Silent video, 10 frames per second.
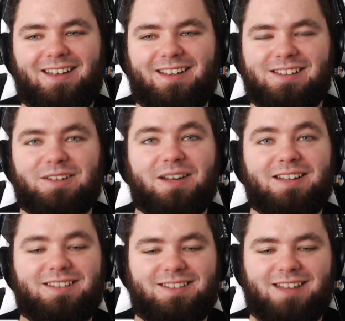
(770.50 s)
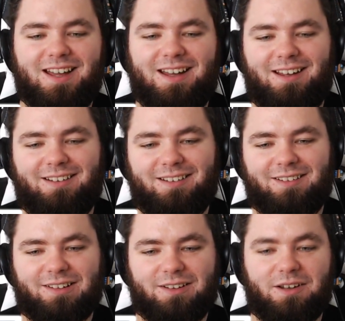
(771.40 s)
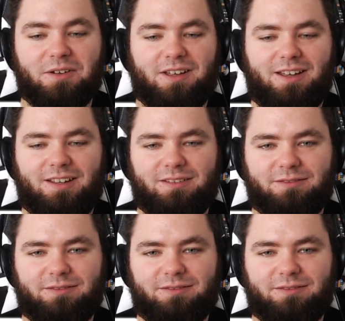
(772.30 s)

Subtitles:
So that's his dad. Okay.